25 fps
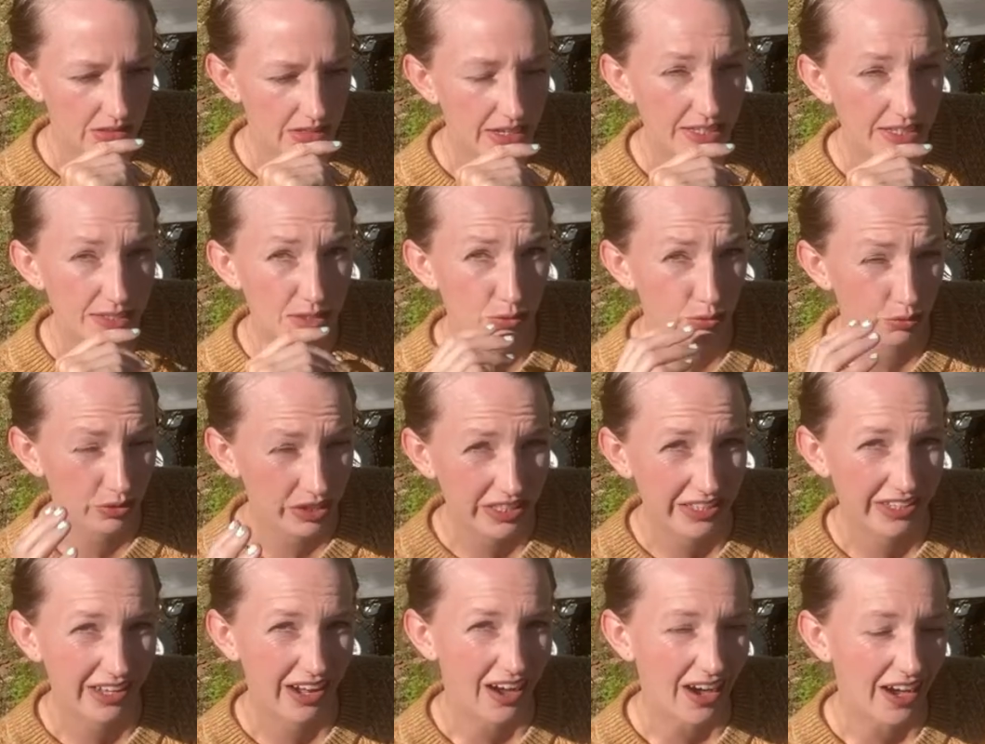it's
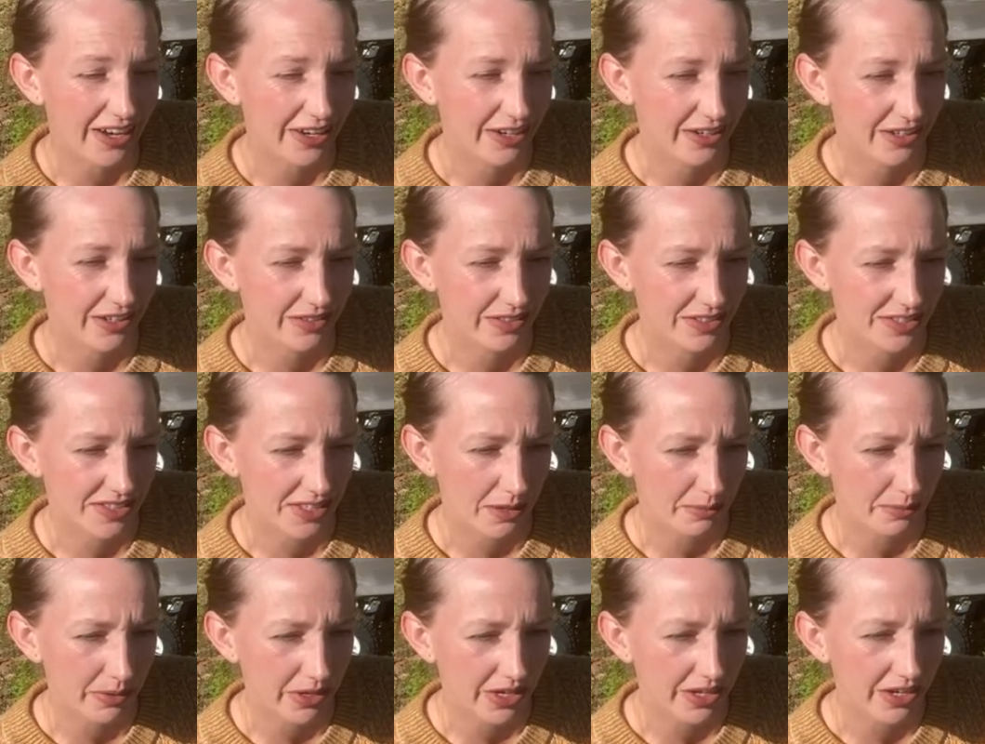really hot here in the
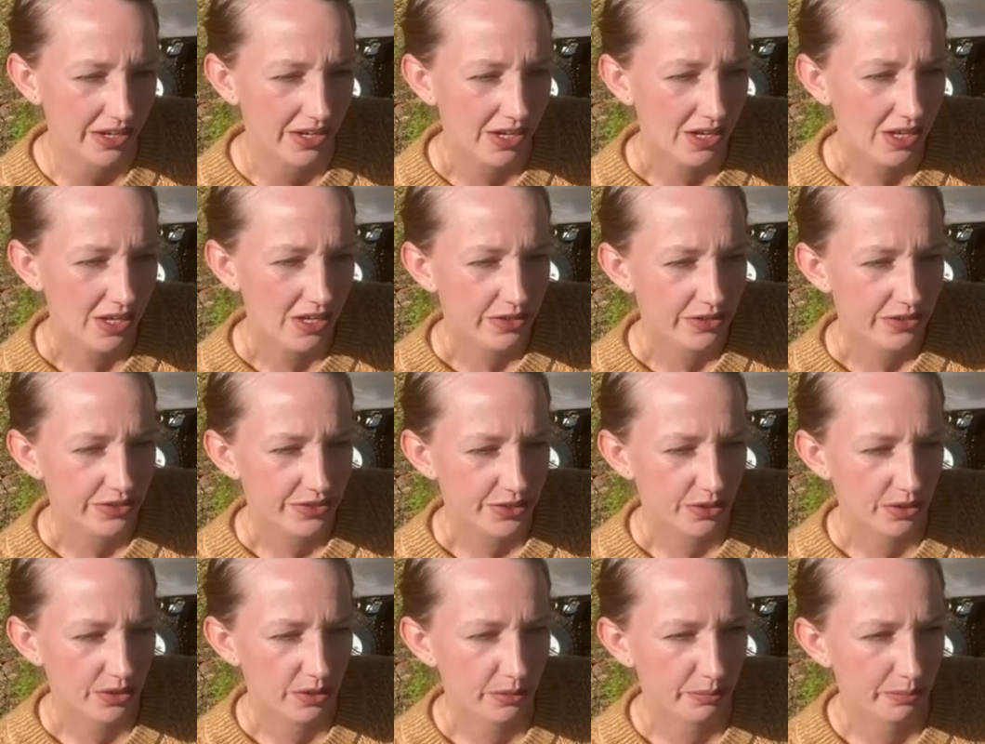summer,
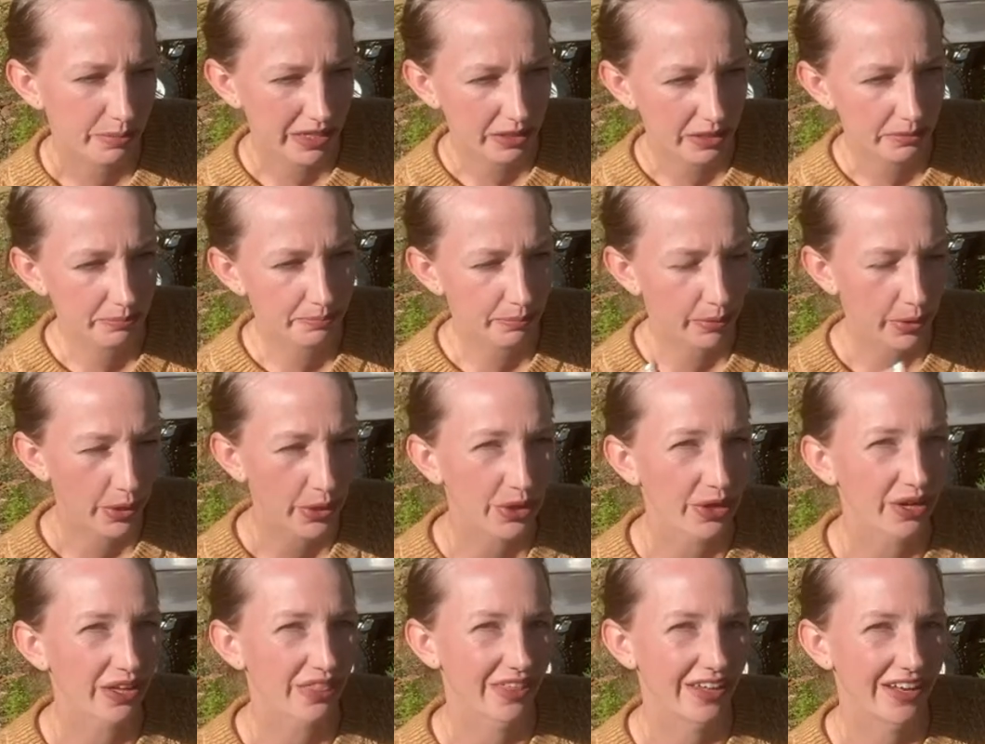so the big
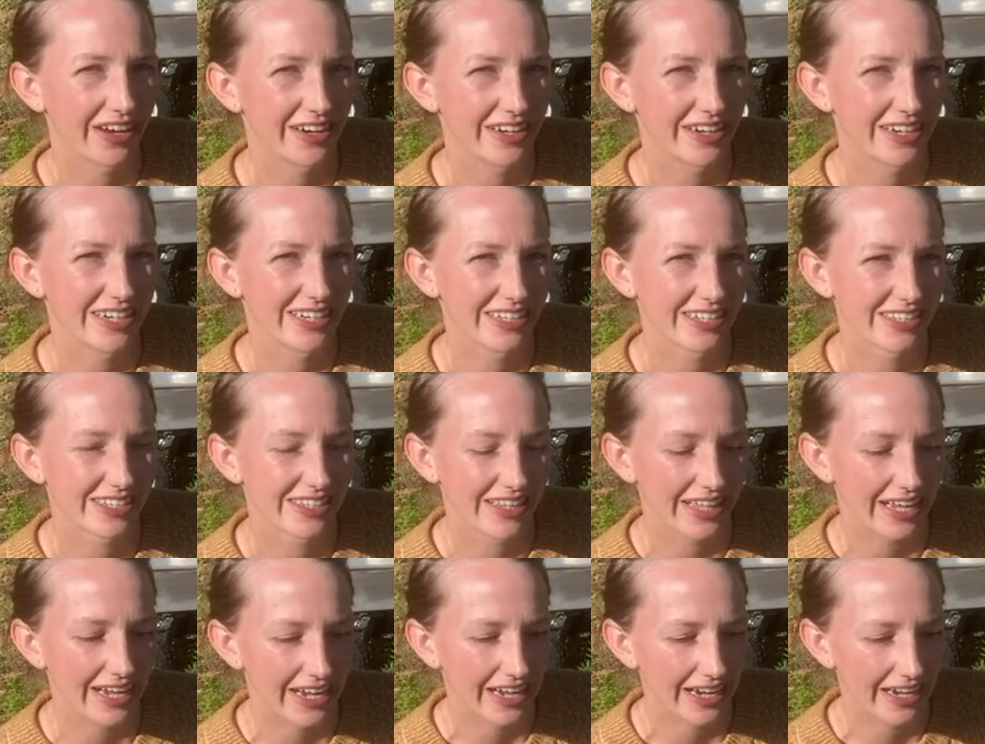perk there is
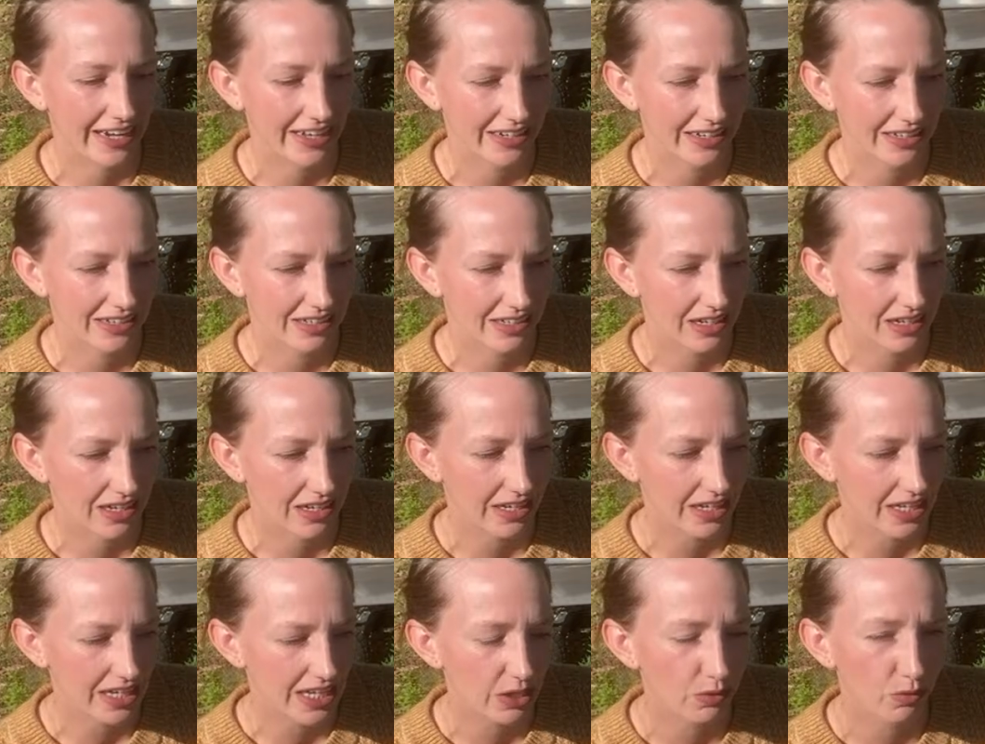that
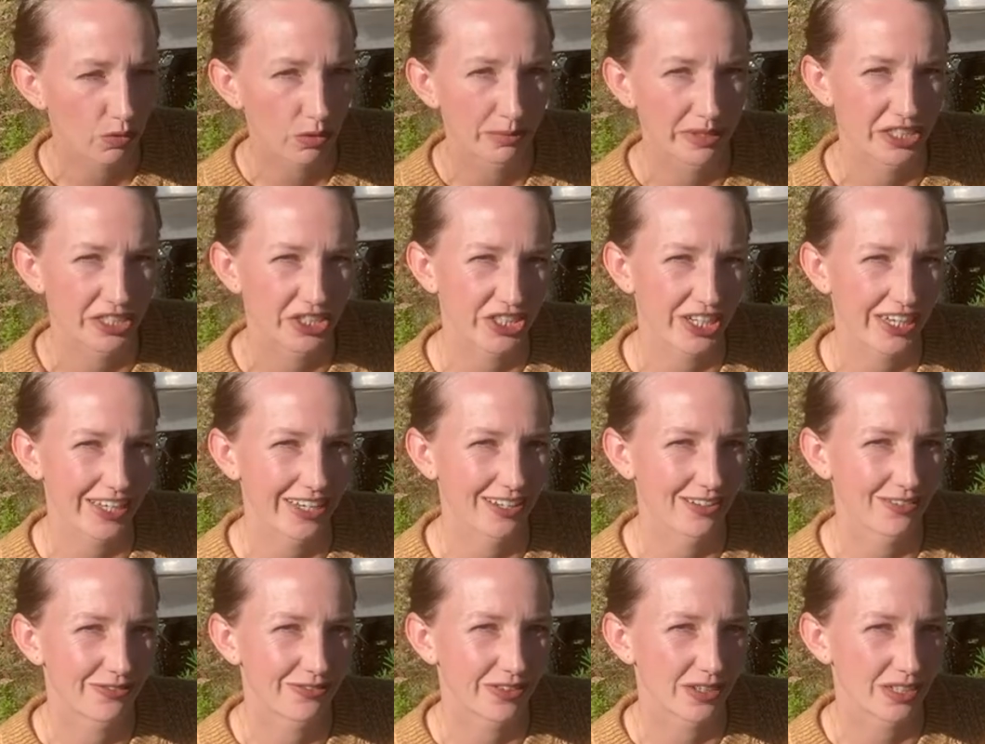it will be
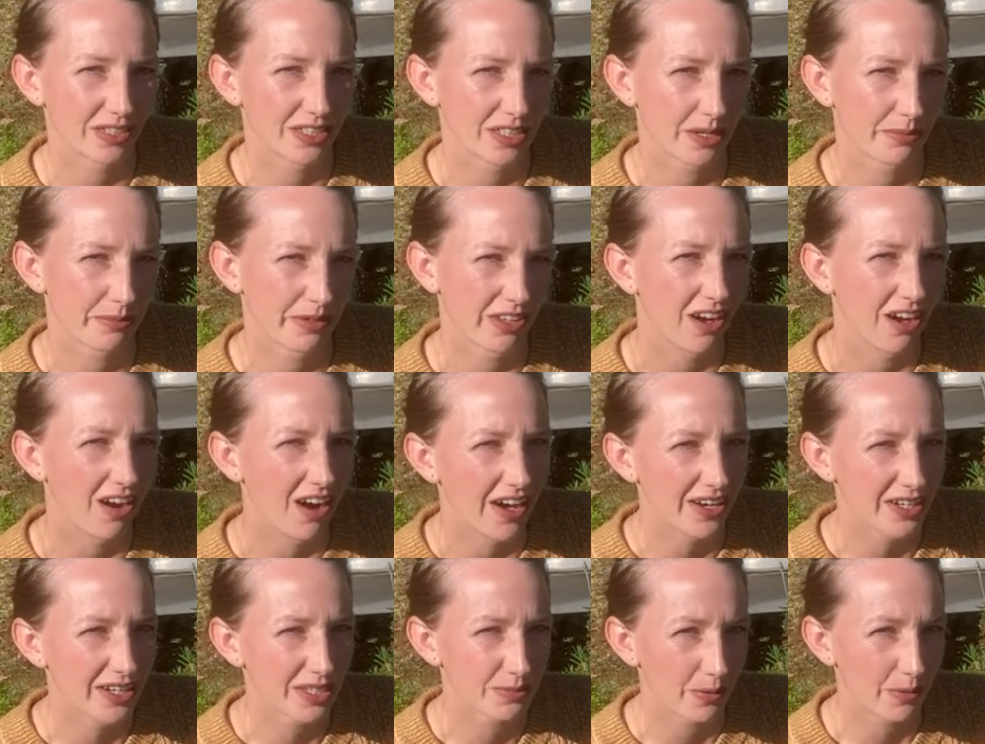shaded for some of the
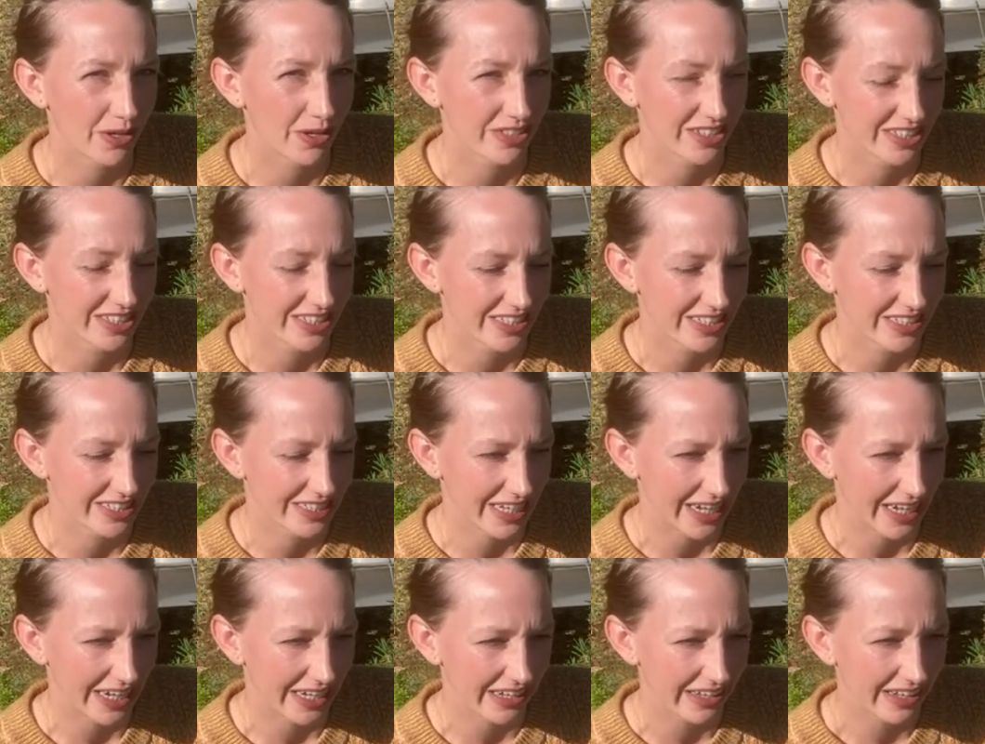hottest parts of the
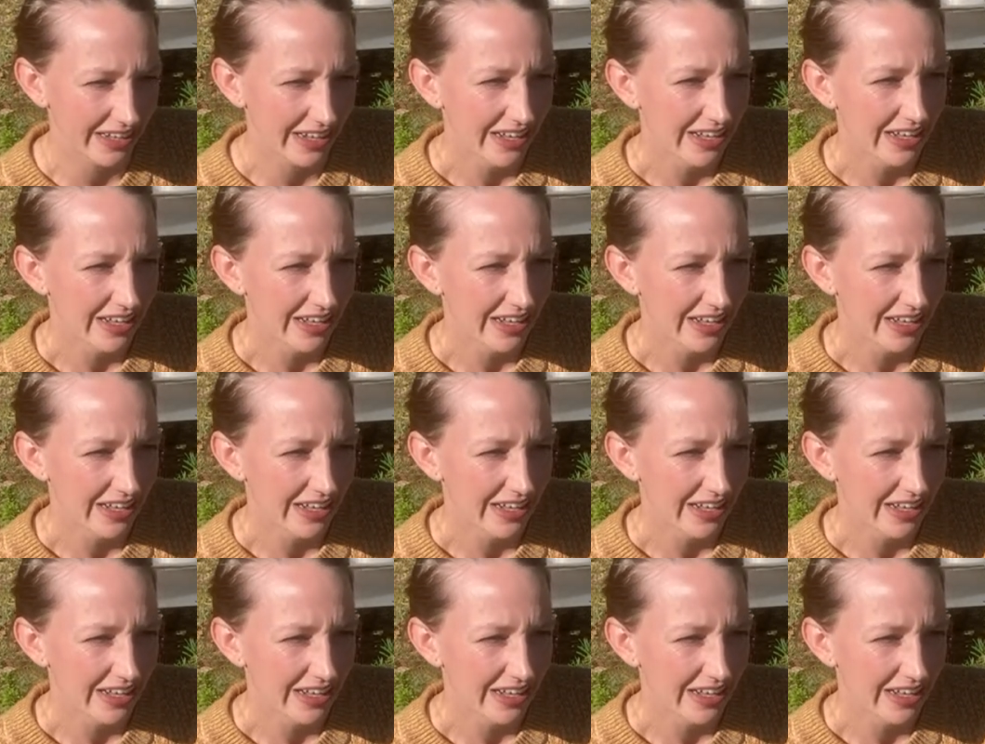day,